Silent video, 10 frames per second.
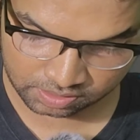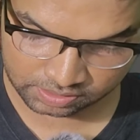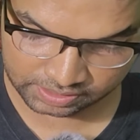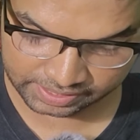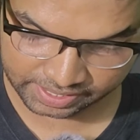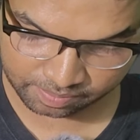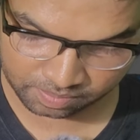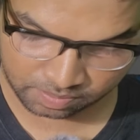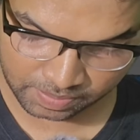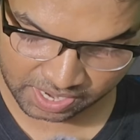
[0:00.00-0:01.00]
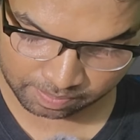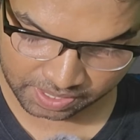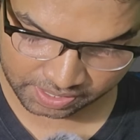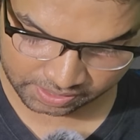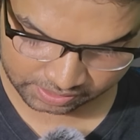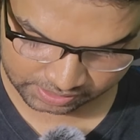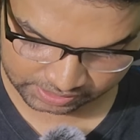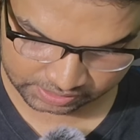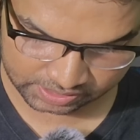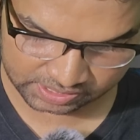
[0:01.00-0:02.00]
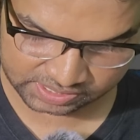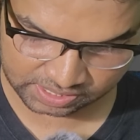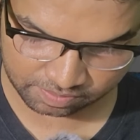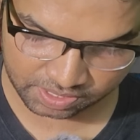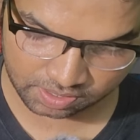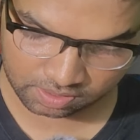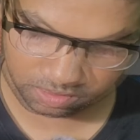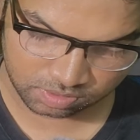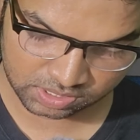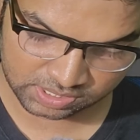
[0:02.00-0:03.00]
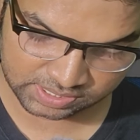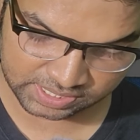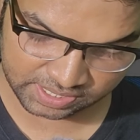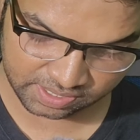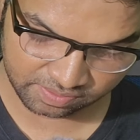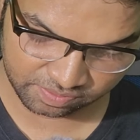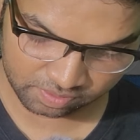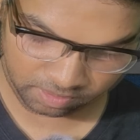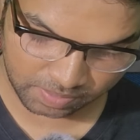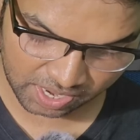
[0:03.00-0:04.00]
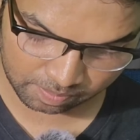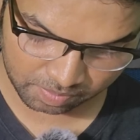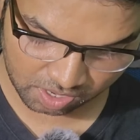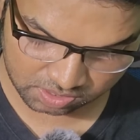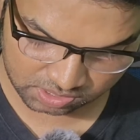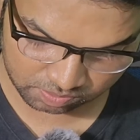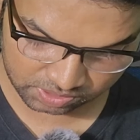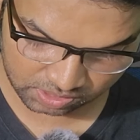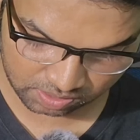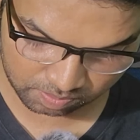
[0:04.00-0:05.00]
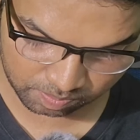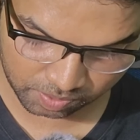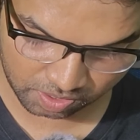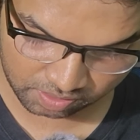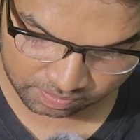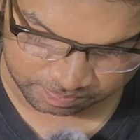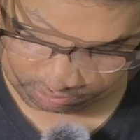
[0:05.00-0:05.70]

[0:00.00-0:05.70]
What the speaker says: In the game, black played king e7. See if black blocks it with the pawn.